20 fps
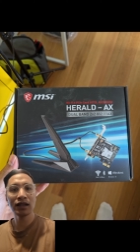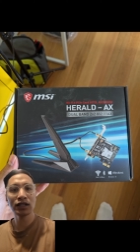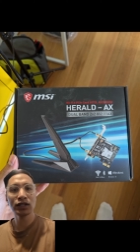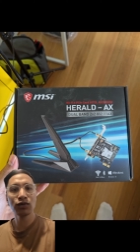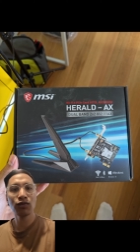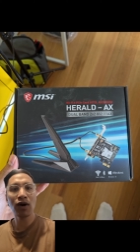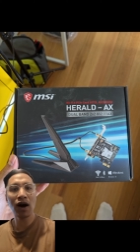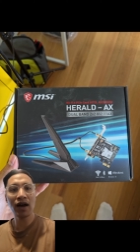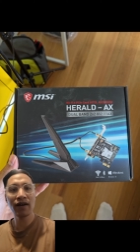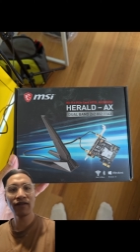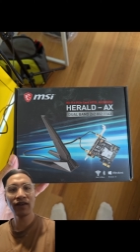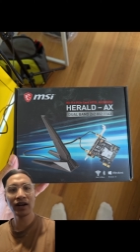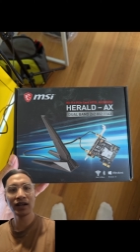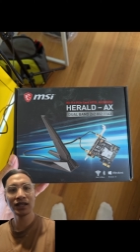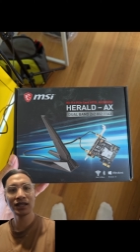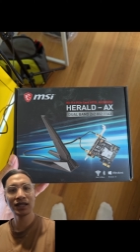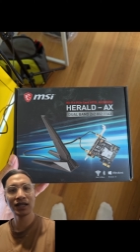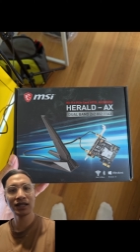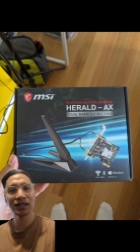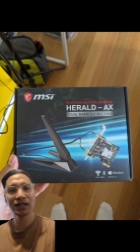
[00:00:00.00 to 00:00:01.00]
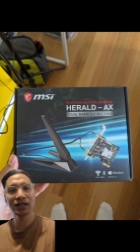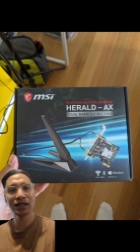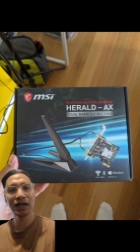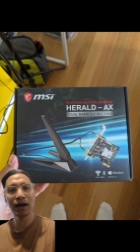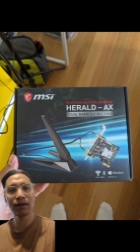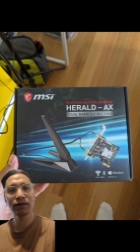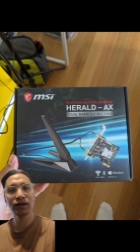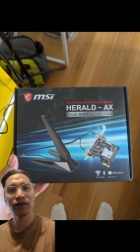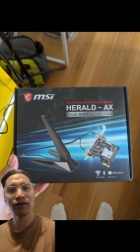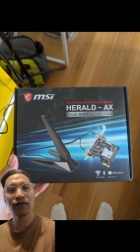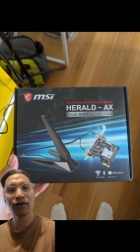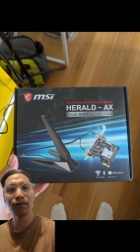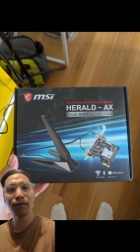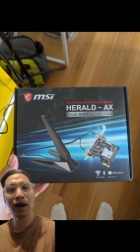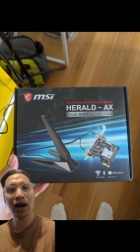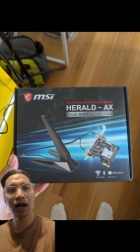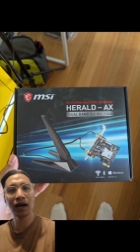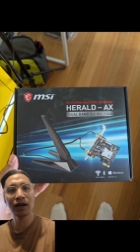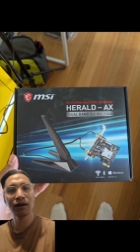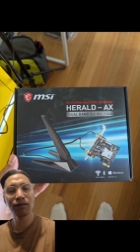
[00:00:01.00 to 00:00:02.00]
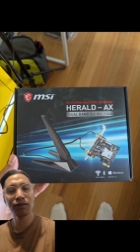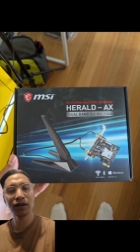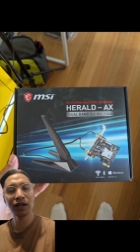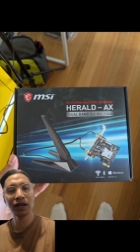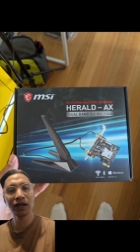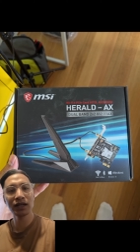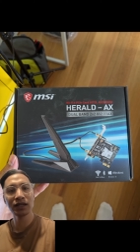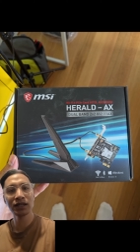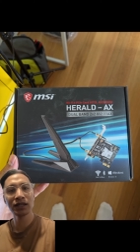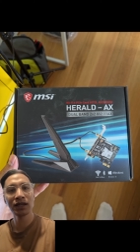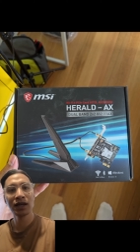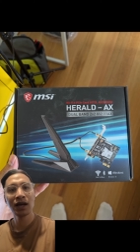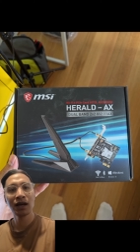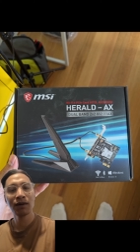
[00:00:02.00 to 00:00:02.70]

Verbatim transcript: this Wi-Fi 6 adapter from Marketplace